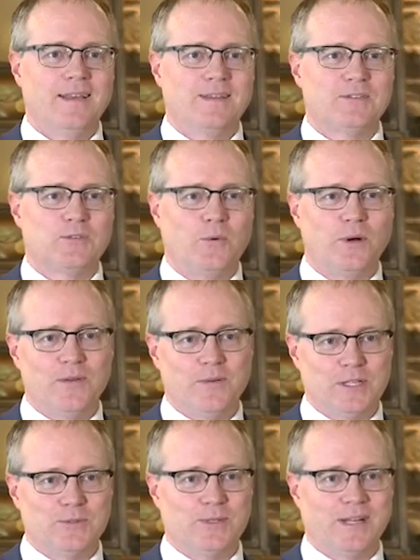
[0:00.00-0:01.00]
the story of
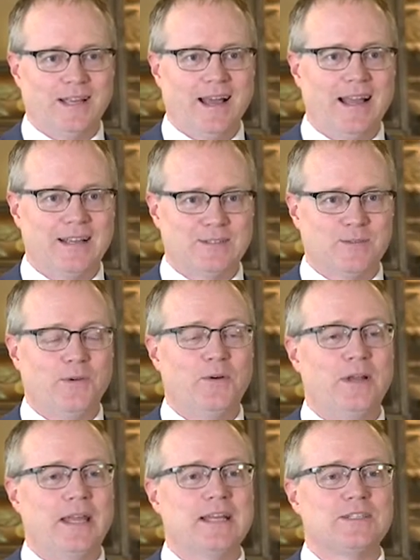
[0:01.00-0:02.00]
Hendrik de Cock is a
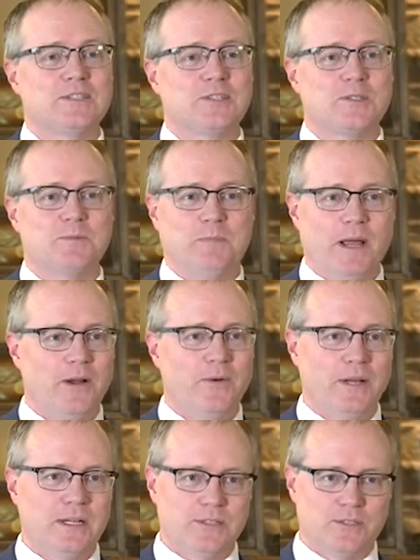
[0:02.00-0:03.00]
very inspiring